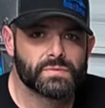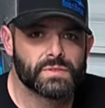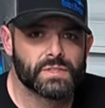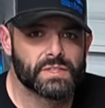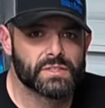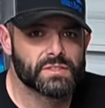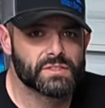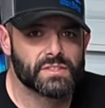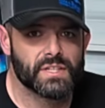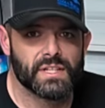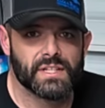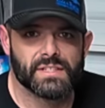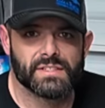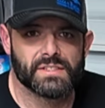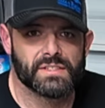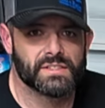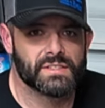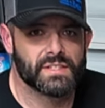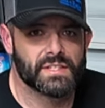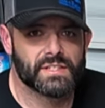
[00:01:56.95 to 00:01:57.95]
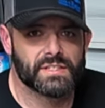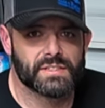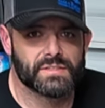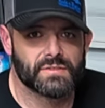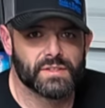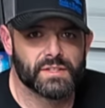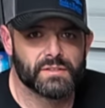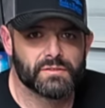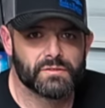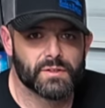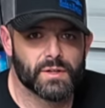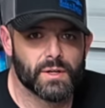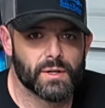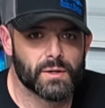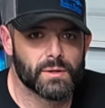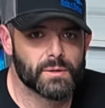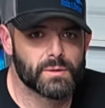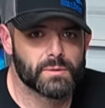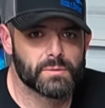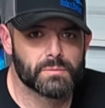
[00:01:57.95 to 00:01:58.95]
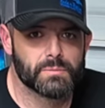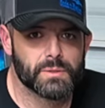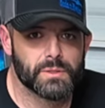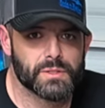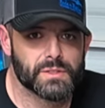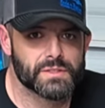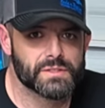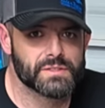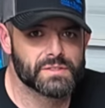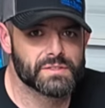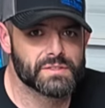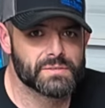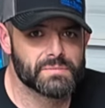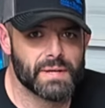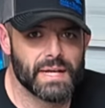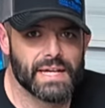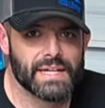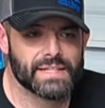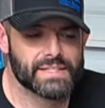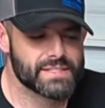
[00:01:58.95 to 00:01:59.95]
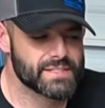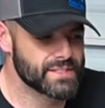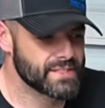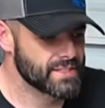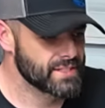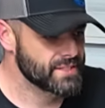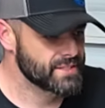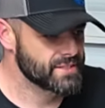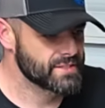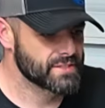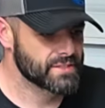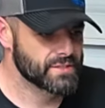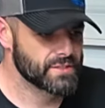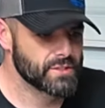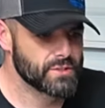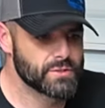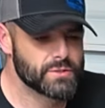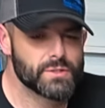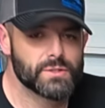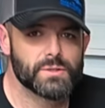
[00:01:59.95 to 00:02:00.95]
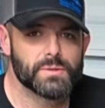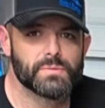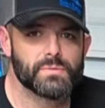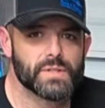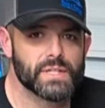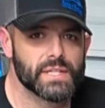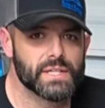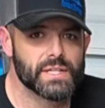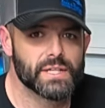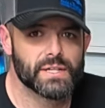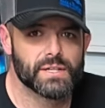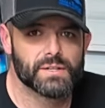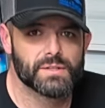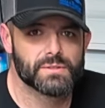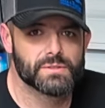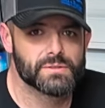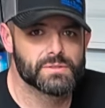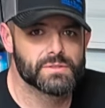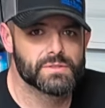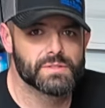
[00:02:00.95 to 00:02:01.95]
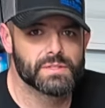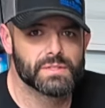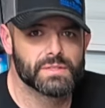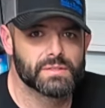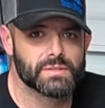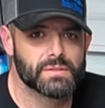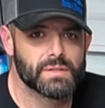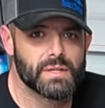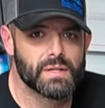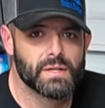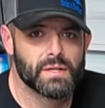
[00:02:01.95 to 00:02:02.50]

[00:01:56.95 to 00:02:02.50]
There's tons and tons of info, books and magazines and YouTube videos and